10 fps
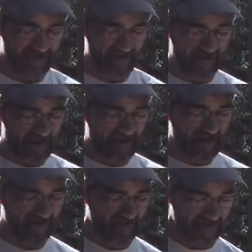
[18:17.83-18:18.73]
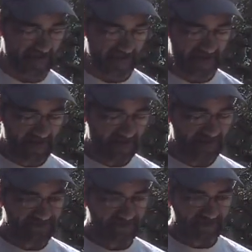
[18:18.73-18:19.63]
of the log, right?
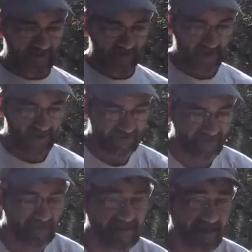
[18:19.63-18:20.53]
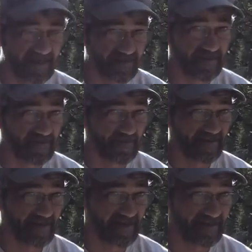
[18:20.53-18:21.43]
Well, in that case, you're going to
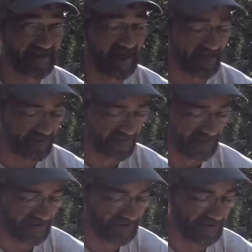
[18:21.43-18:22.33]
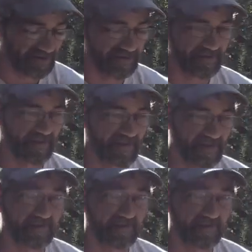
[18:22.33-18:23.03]
be laying down. And screw it to the log